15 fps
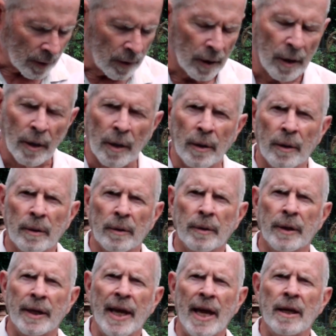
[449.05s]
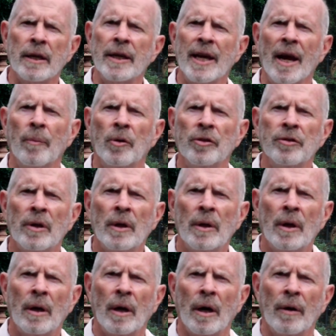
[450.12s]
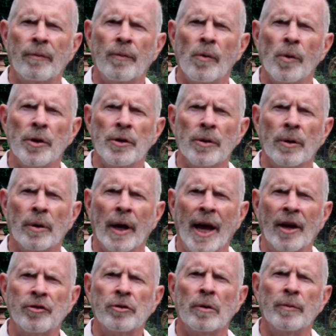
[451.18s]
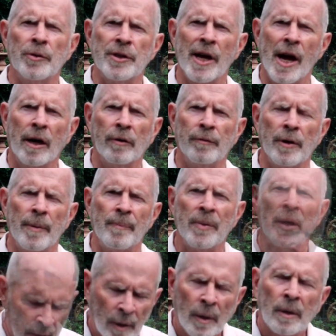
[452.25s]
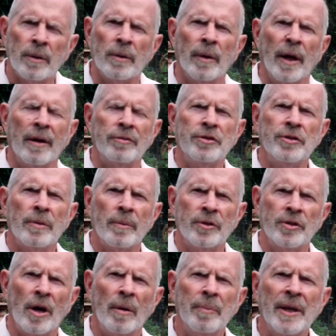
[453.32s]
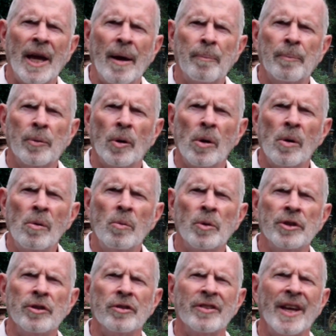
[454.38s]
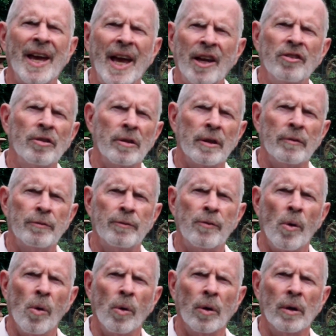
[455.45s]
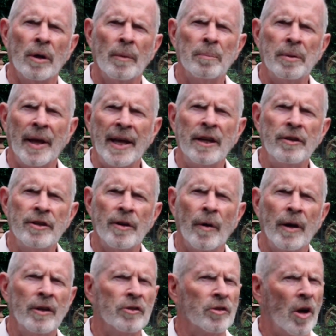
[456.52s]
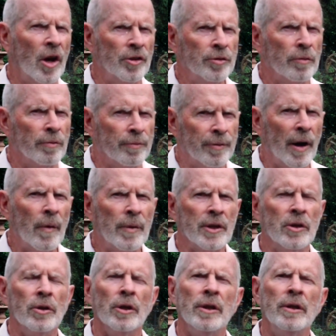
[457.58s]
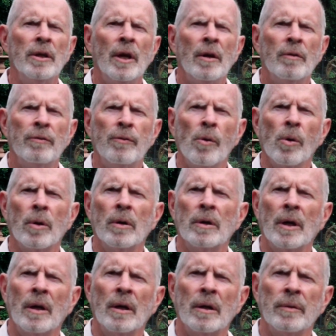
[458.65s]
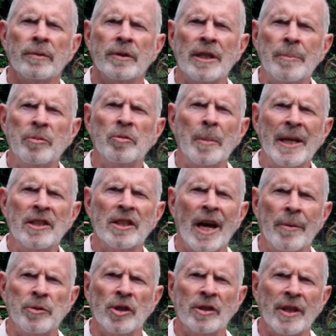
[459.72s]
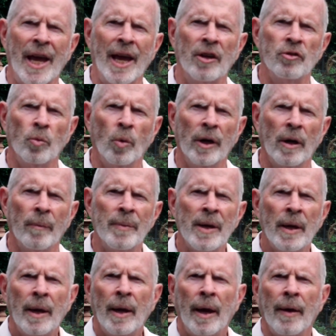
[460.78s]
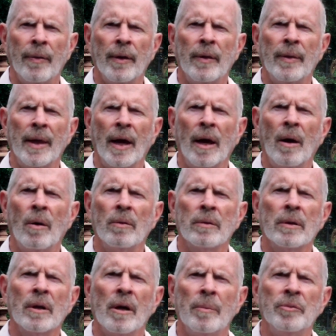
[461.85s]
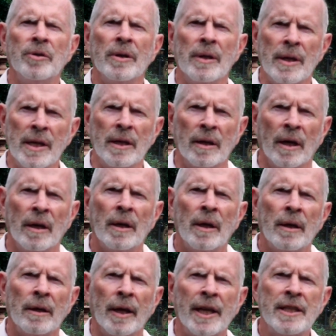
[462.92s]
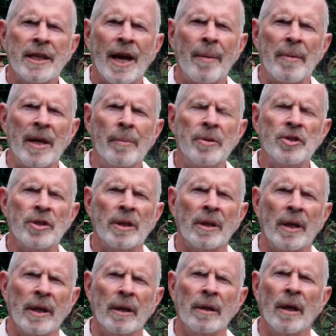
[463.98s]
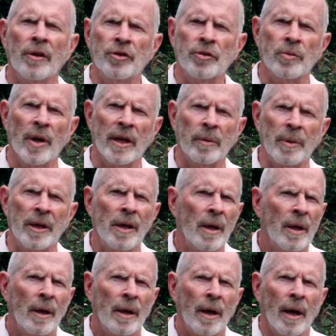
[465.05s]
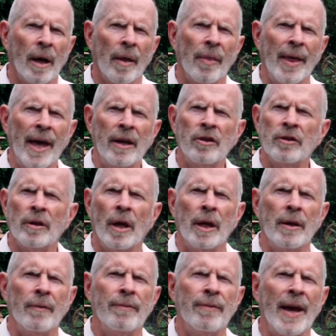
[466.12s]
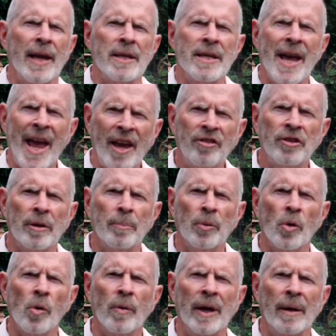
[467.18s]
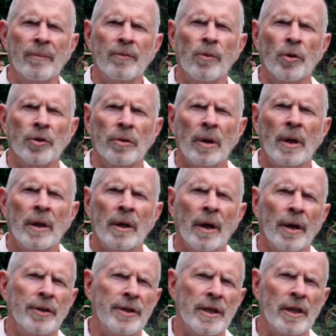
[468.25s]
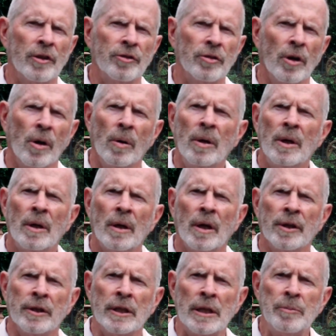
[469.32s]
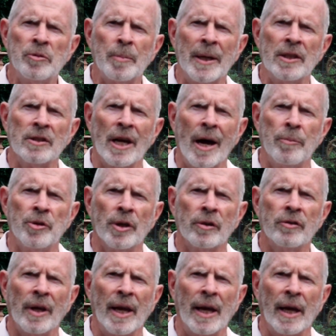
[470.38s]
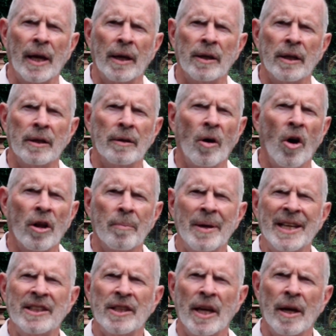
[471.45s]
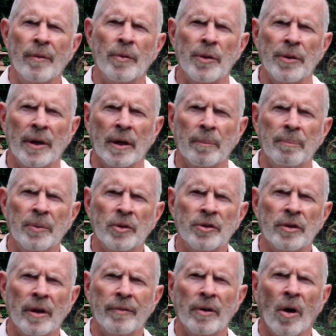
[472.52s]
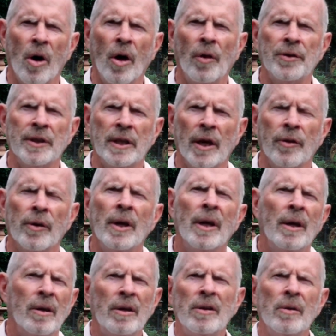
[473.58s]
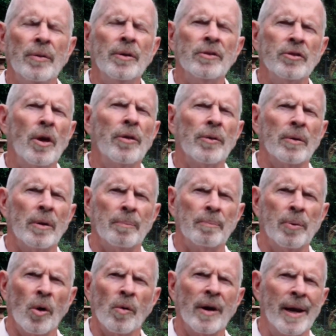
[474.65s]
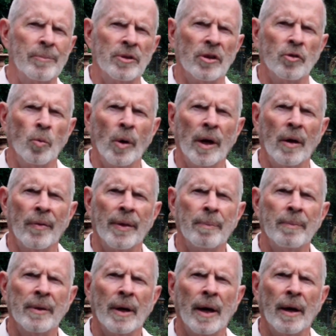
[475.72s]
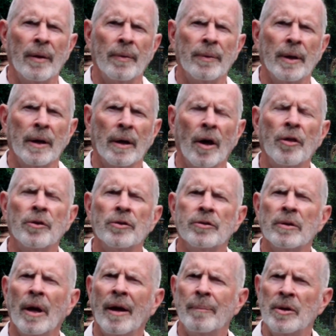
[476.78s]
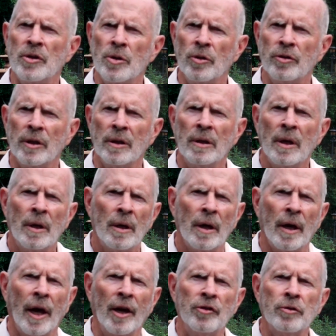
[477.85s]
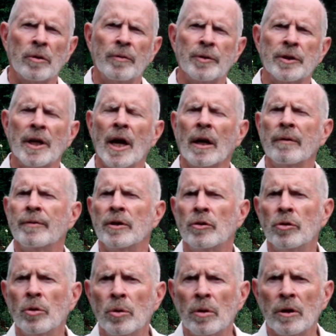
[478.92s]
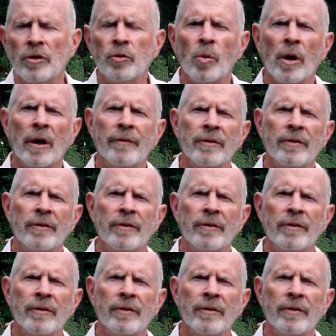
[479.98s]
the Canon cameras for your astrophotography. You have SharpCap Pro, which is excellent for planetary. It's also very good for uh, deep space objects as well. And then now comes NINA, Nighttime Imaging in Astronomy. Uh, that is a fantastic program for uh, DSO, uh, deep space objects, and it automates everything and puts it all together. There's other programs as well that, uh, that others have been using. Astrophotography Tool is one